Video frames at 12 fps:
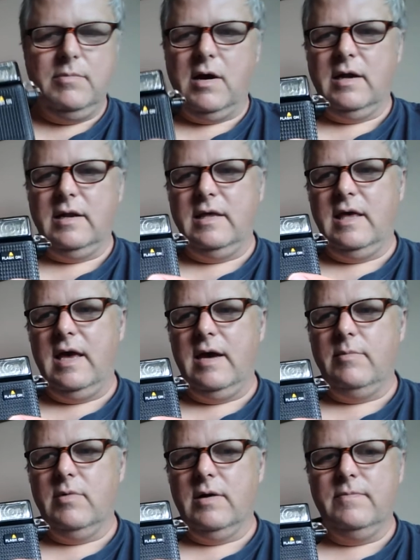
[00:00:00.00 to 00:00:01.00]
body
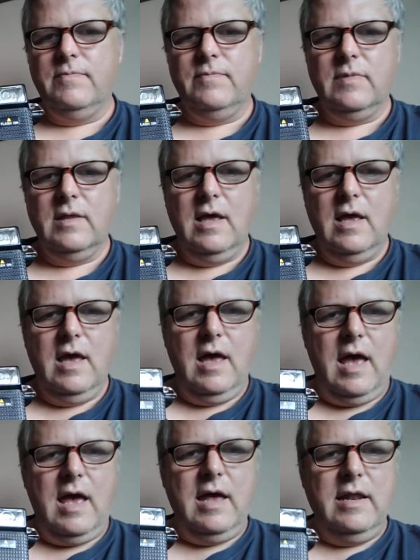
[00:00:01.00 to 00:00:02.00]
camera.
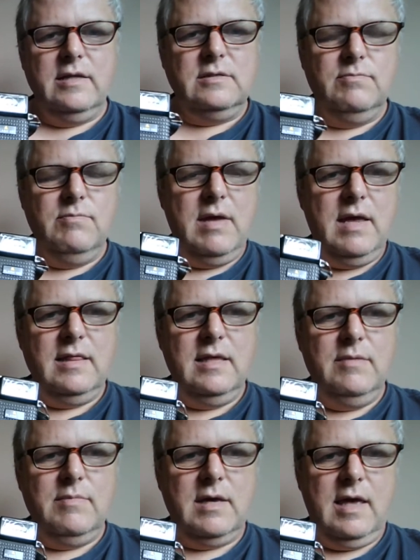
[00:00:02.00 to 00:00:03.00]
And it's
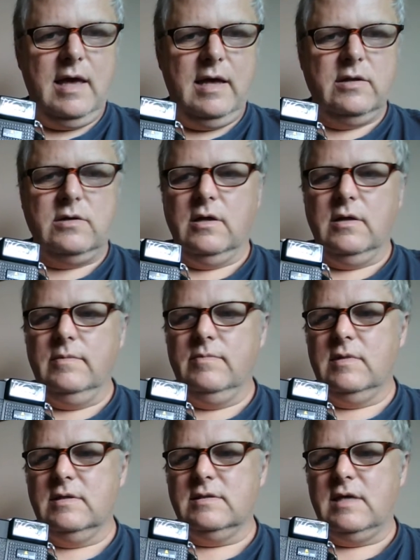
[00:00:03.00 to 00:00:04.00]
mainly mechanical,
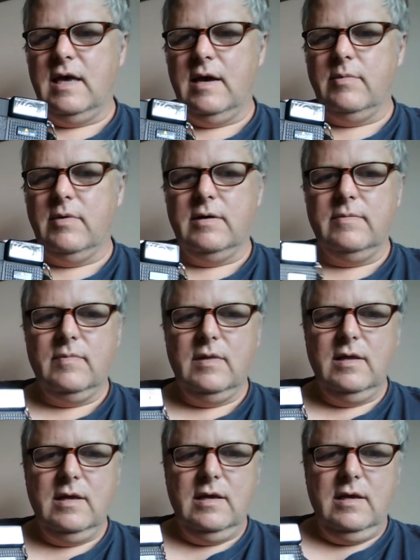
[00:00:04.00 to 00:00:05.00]
this camera.
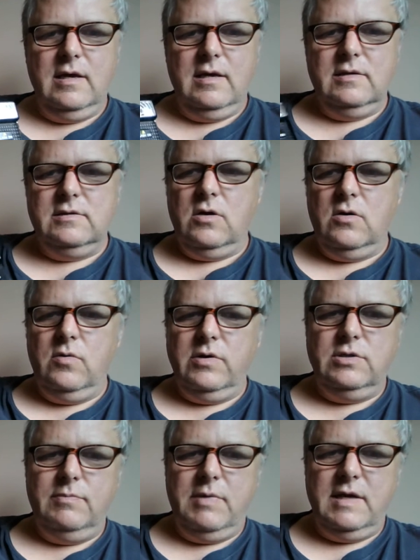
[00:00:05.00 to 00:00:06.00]
So
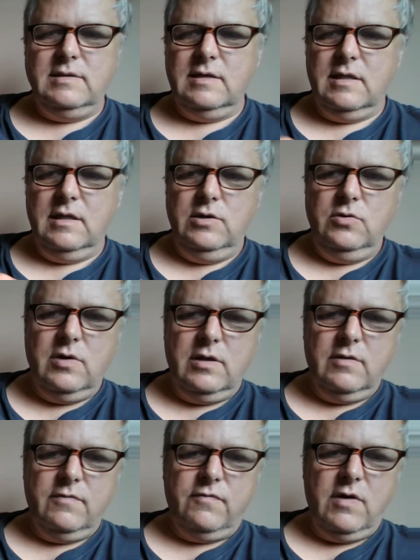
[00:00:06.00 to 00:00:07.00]
what you basically do on
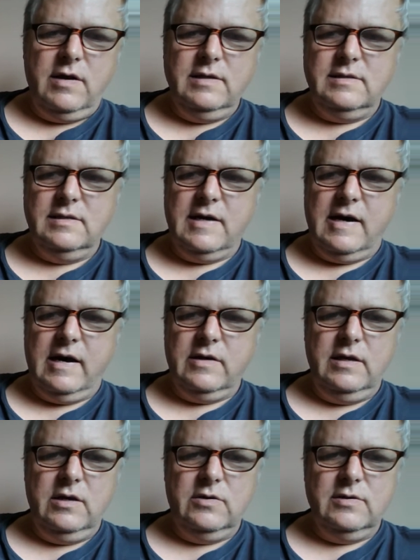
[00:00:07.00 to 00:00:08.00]
the front is a dial
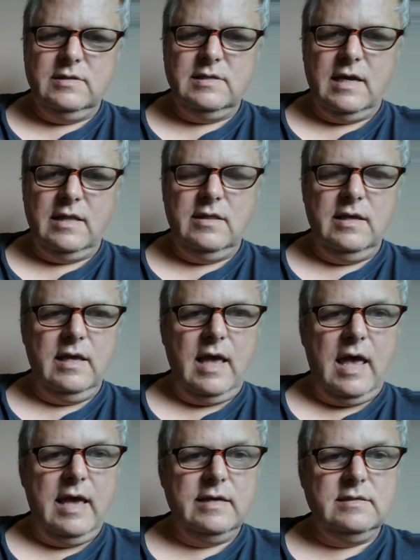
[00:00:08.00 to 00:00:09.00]
here to set
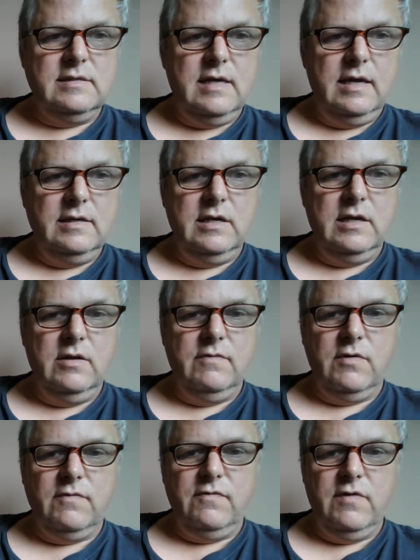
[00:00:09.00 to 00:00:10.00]
the ASA din of
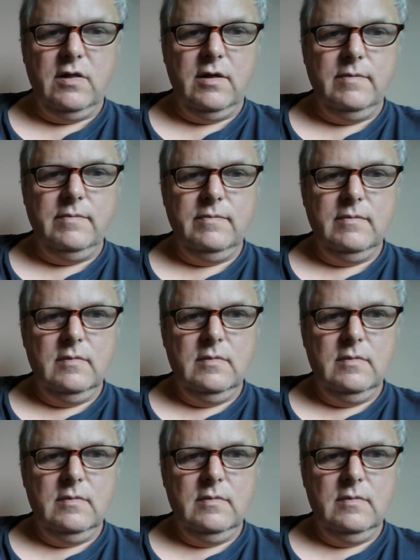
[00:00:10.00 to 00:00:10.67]
your film,